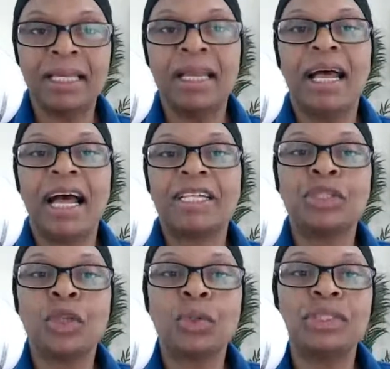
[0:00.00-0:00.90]
And
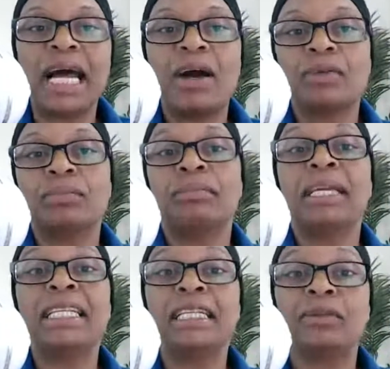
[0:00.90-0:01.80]
no doubt
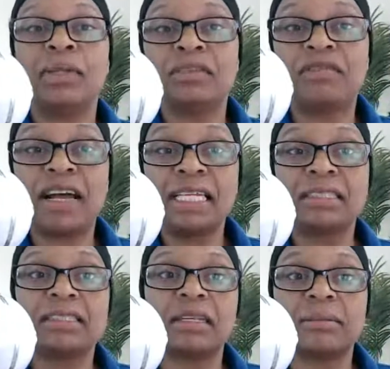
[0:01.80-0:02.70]
many will find
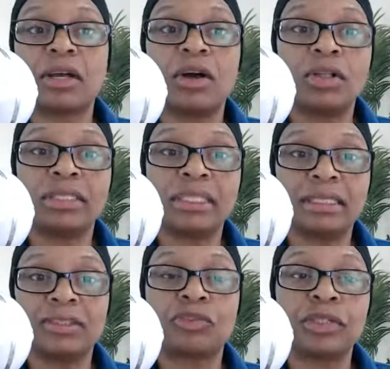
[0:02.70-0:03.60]
some
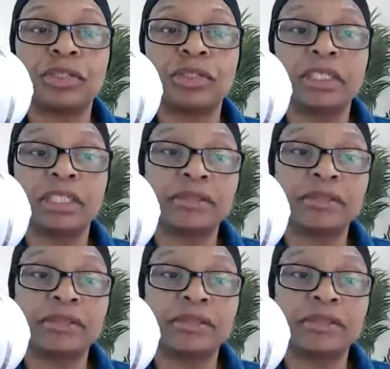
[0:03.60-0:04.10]
content triggering.